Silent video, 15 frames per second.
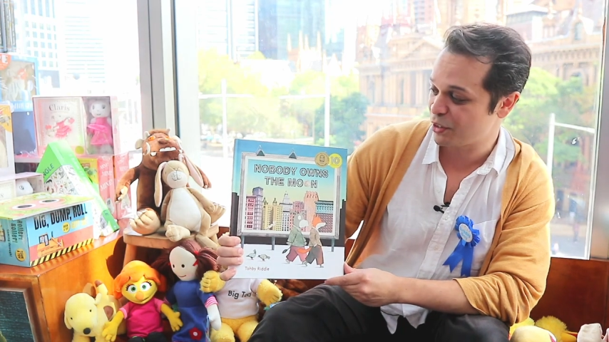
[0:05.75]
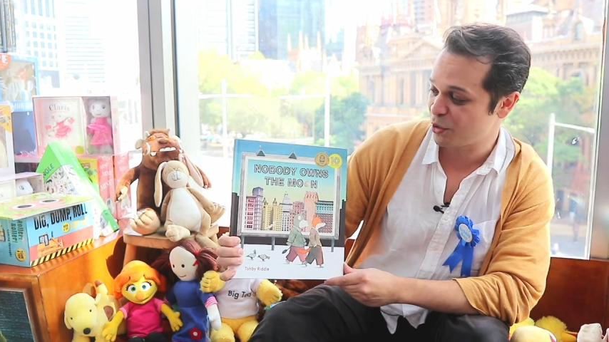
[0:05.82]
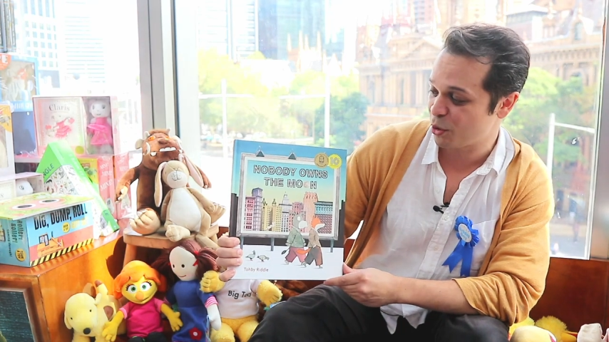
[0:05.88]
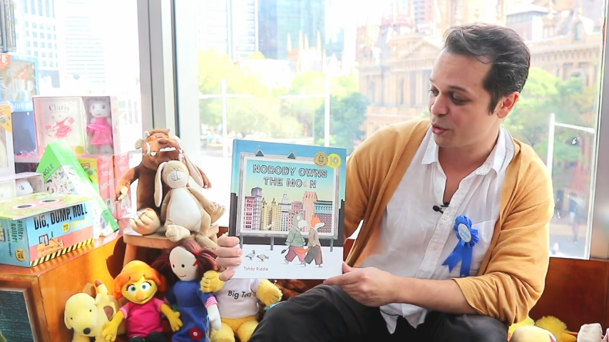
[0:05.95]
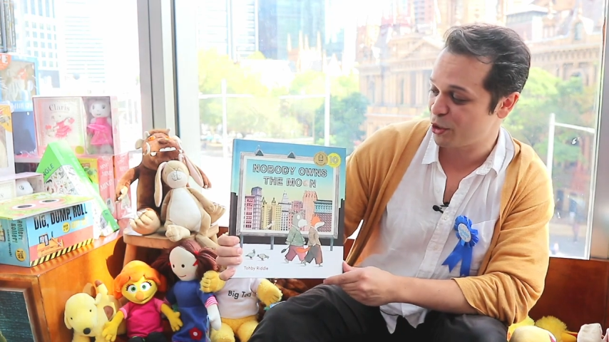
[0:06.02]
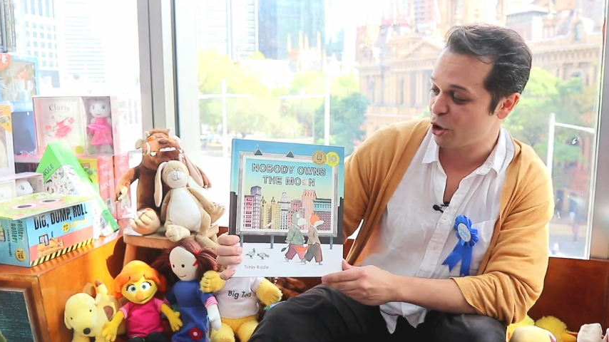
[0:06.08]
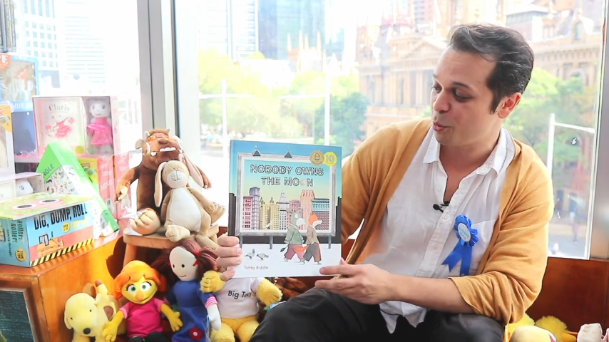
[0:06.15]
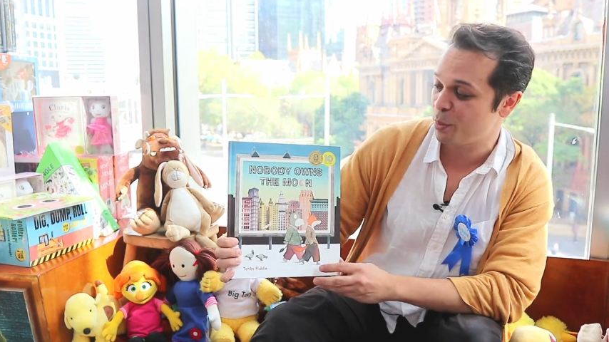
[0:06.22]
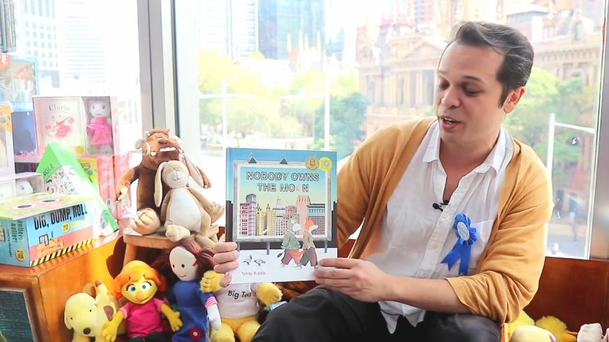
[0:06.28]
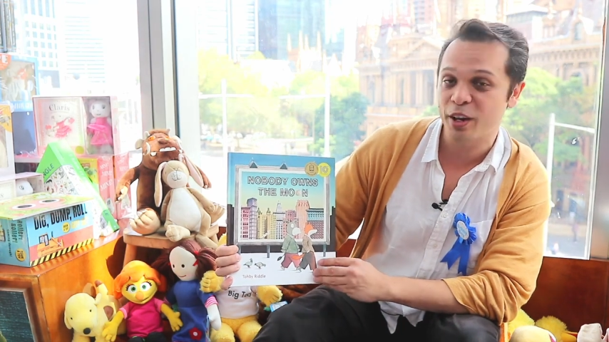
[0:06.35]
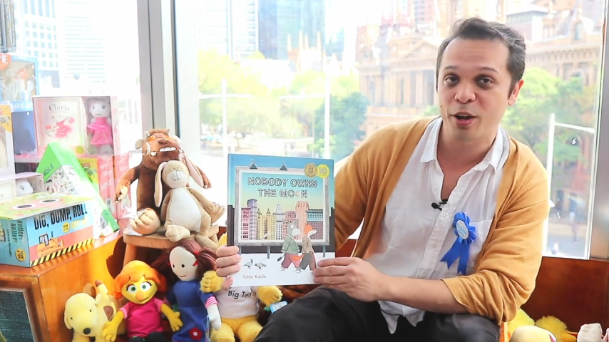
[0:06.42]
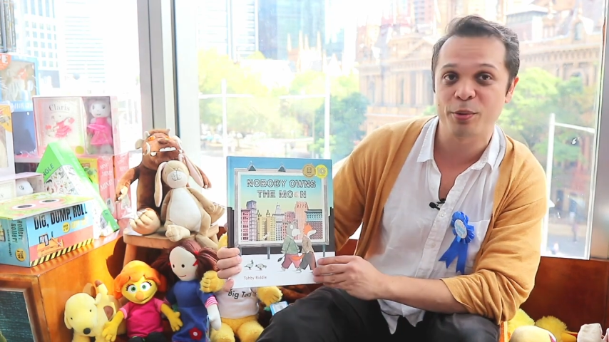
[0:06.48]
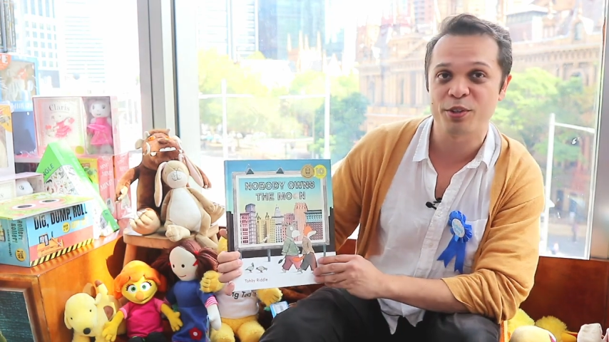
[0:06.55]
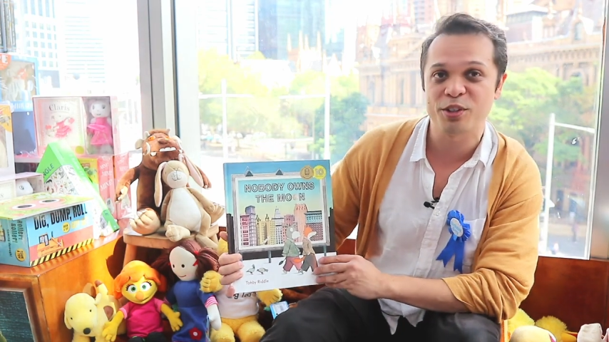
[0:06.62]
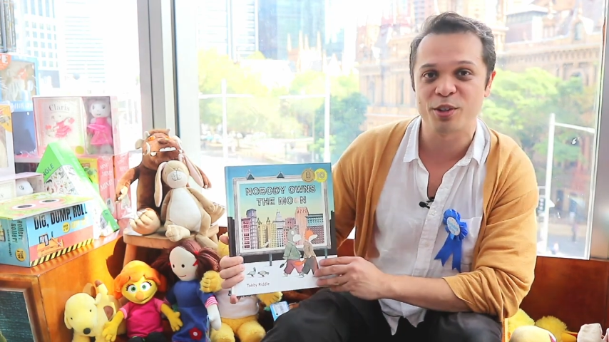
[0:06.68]
It's called
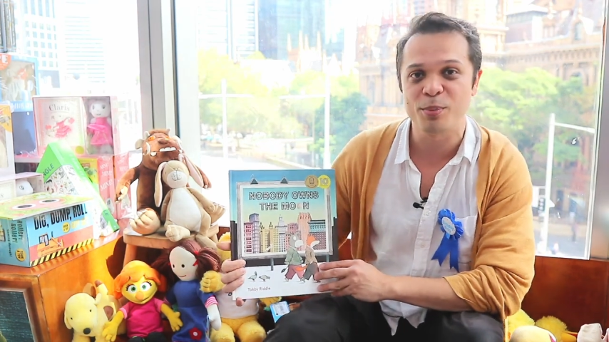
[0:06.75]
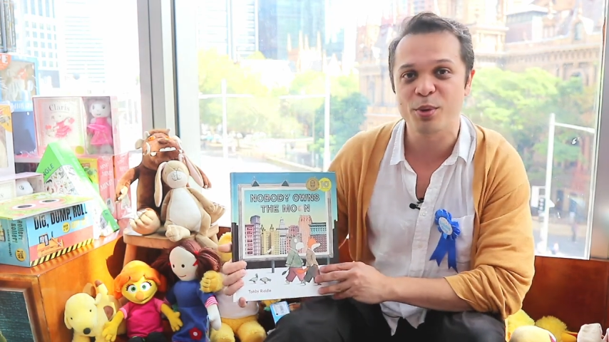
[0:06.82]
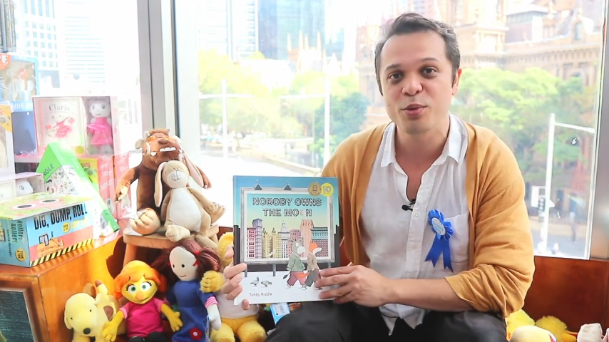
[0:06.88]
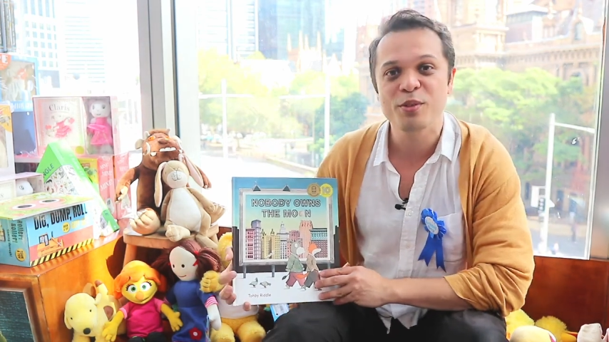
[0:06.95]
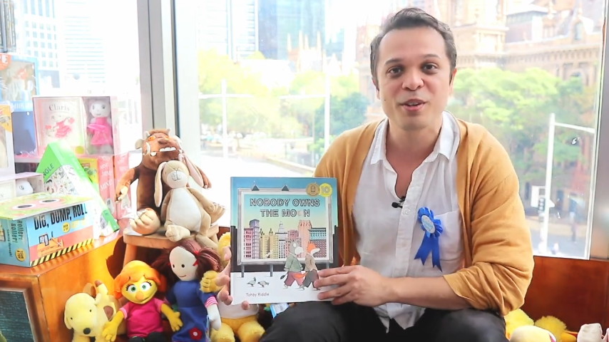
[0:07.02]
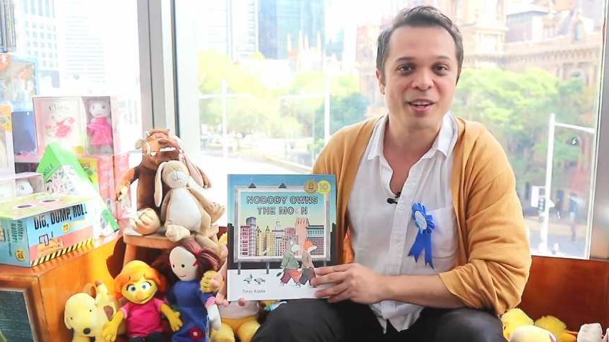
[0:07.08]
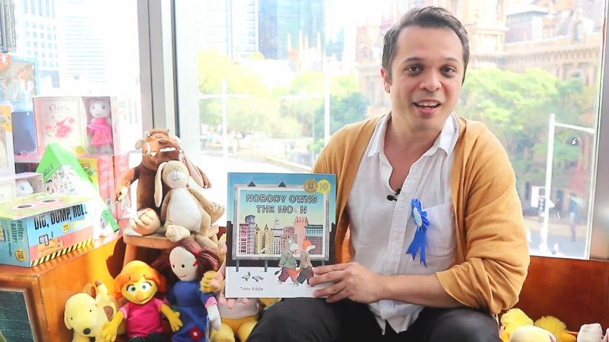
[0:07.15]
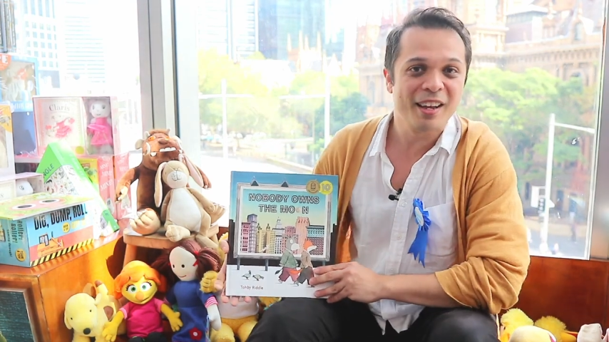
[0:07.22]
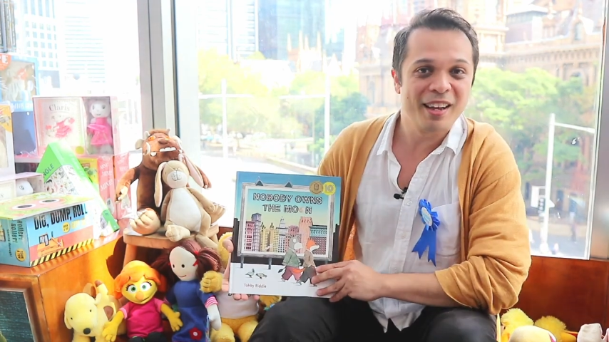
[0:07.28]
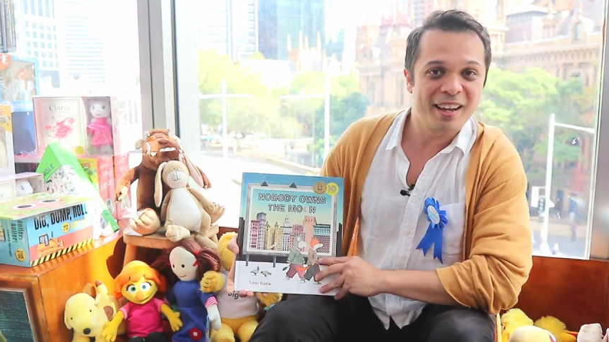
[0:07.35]
Nobody Owns the Moon,